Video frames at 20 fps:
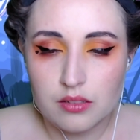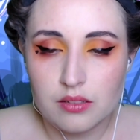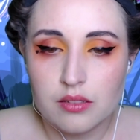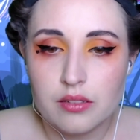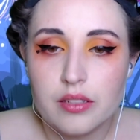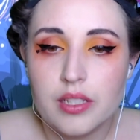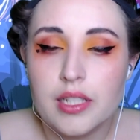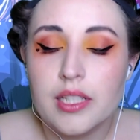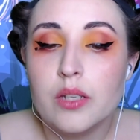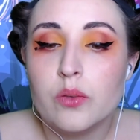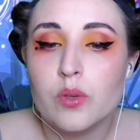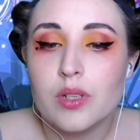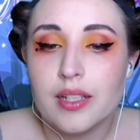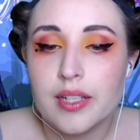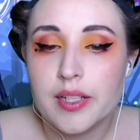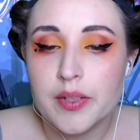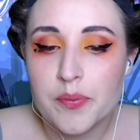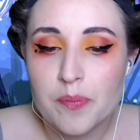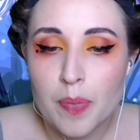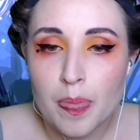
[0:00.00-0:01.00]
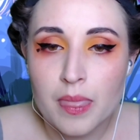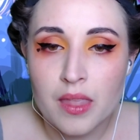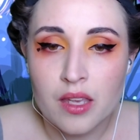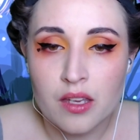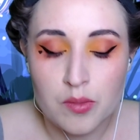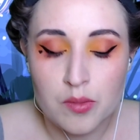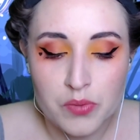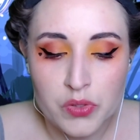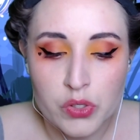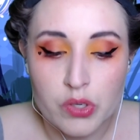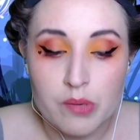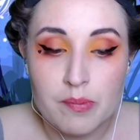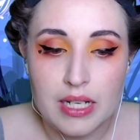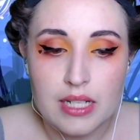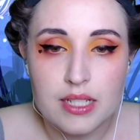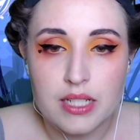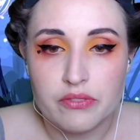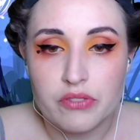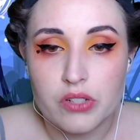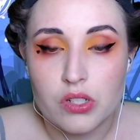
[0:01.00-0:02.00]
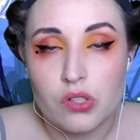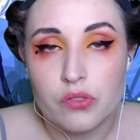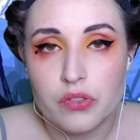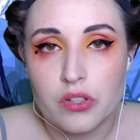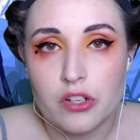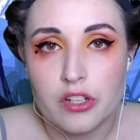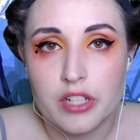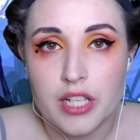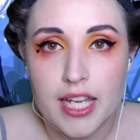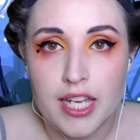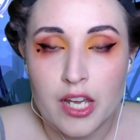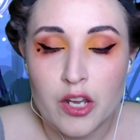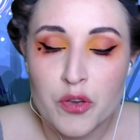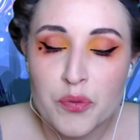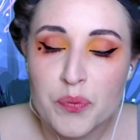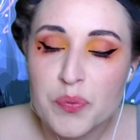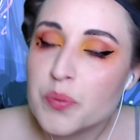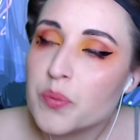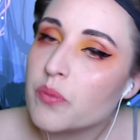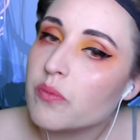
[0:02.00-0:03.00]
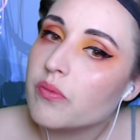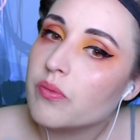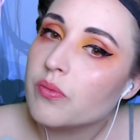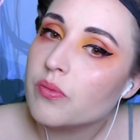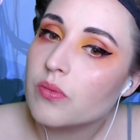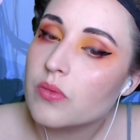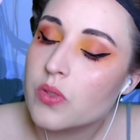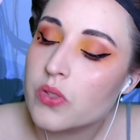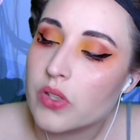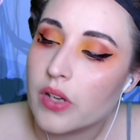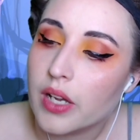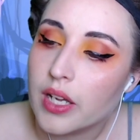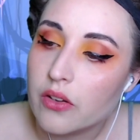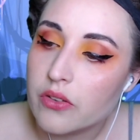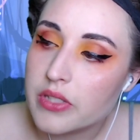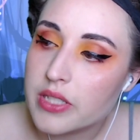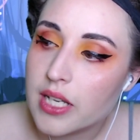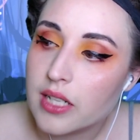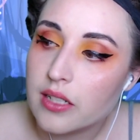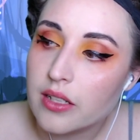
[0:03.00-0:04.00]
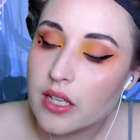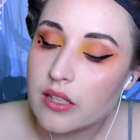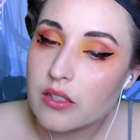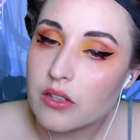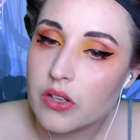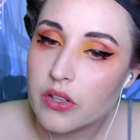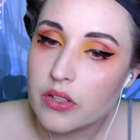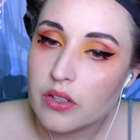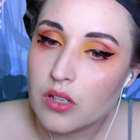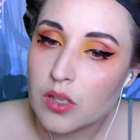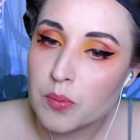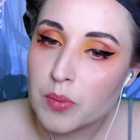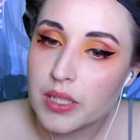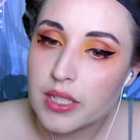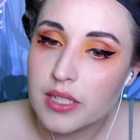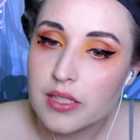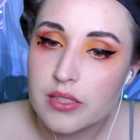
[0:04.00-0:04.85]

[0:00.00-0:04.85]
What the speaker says: Anyway, so it made it difficult for her to hang out. So I always had to either go to her place